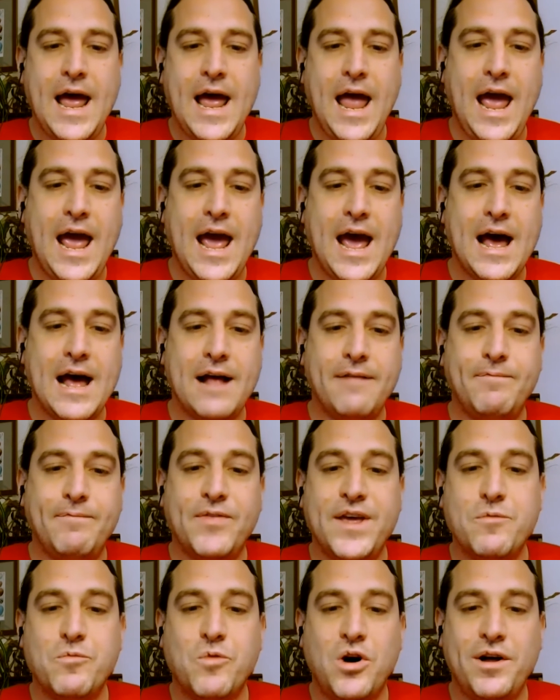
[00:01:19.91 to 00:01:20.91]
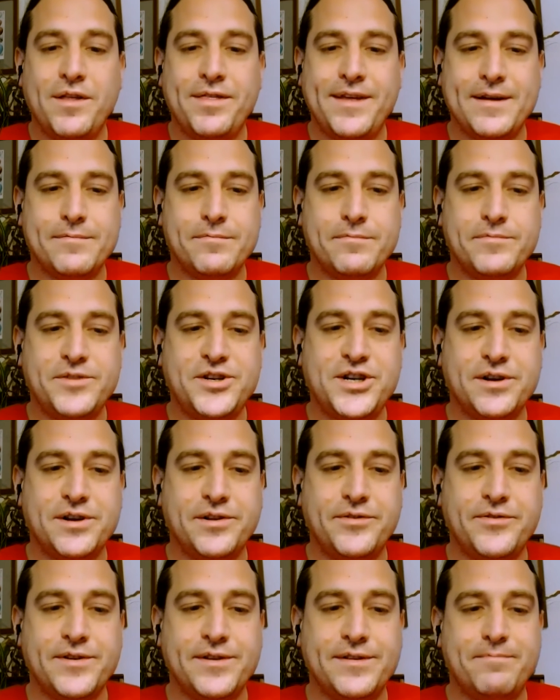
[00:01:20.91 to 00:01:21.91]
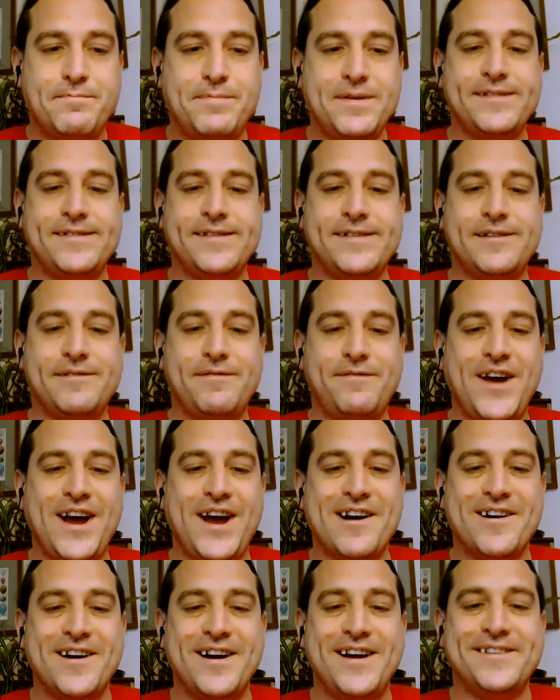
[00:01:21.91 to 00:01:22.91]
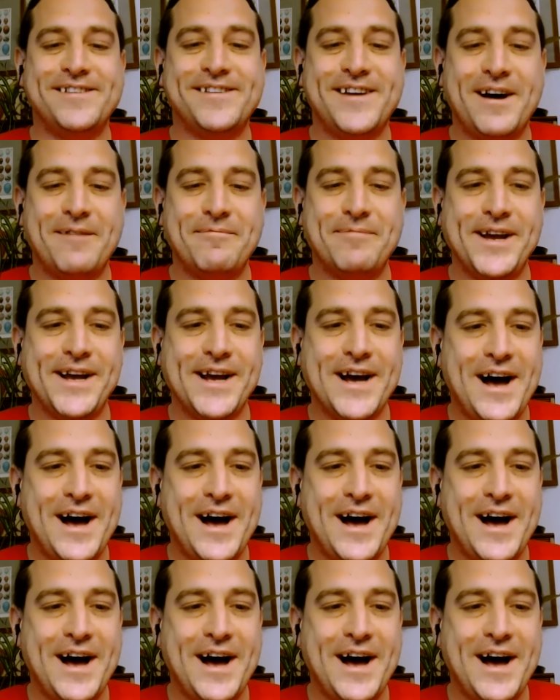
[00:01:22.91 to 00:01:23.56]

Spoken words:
And the Waltham Children's Business Fair is coming